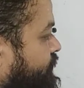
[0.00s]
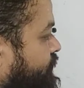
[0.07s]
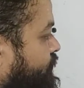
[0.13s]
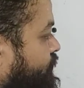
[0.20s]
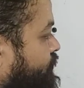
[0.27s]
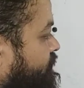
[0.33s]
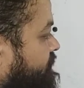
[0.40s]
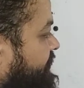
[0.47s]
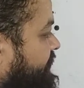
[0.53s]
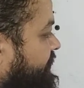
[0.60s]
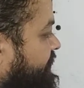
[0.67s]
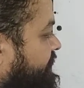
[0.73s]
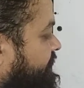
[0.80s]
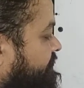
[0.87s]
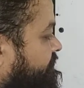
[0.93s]

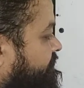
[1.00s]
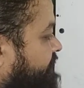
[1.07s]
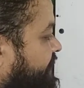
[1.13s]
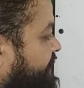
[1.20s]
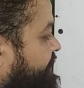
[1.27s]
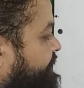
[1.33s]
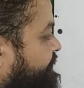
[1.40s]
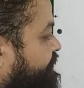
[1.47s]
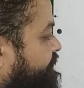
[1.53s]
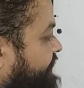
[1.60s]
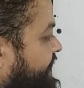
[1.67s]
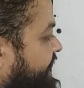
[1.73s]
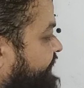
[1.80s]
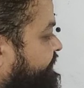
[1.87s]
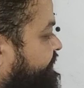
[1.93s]
over variance of
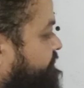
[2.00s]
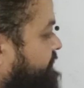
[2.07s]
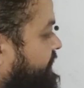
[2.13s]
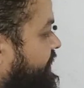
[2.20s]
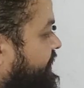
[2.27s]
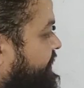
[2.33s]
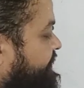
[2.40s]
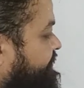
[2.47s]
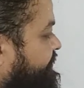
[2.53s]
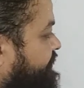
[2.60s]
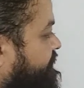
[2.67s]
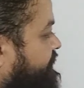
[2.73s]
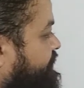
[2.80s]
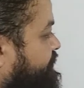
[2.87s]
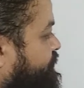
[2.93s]
x bar is
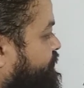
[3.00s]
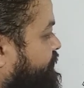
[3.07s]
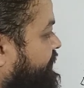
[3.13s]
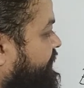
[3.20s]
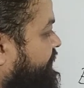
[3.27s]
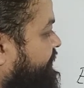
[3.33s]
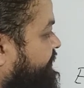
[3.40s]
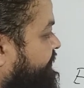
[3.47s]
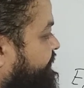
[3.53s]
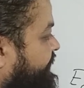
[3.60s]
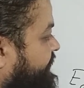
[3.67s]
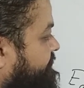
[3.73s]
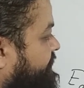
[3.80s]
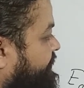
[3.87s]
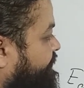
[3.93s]
equal to
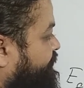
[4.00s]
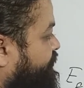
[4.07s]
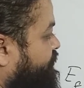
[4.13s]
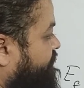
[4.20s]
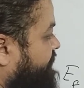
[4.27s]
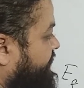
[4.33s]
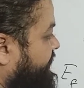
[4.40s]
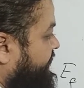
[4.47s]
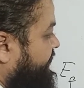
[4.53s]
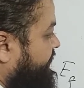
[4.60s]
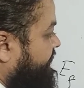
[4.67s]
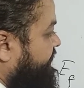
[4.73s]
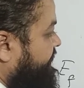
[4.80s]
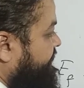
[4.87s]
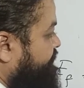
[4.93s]
sigma square over
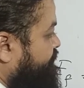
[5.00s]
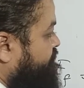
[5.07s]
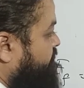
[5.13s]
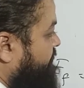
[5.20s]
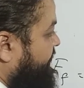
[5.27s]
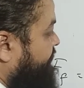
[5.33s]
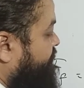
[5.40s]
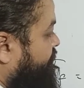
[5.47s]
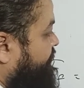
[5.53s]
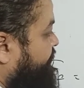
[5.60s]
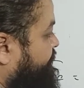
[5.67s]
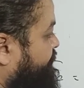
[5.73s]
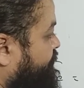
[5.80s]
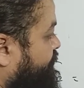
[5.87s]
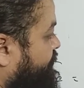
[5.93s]
n into pi over
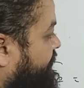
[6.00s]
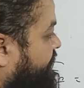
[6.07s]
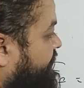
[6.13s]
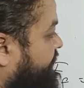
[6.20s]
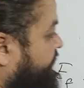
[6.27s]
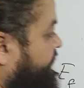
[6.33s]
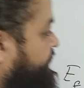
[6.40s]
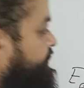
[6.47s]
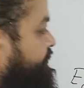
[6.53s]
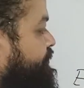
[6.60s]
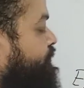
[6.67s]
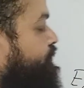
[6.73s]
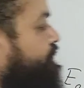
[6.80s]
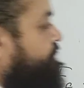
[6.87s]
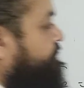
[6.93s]
2
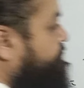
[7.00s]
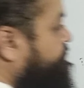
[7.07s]
into,